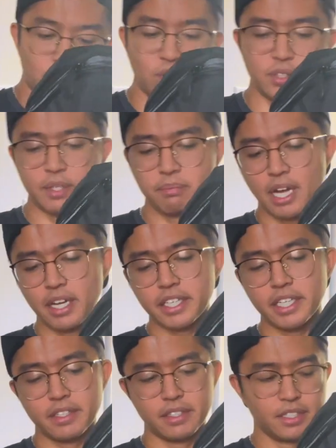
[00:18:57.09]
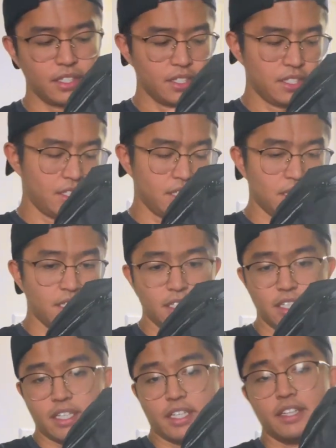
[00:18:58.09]
only pocket.
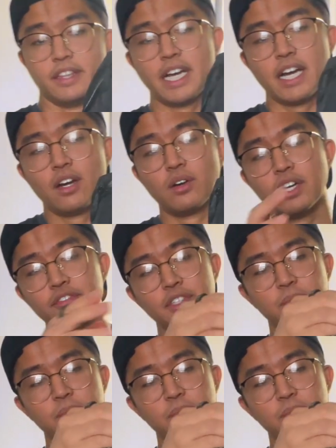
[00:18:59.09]
Now, if we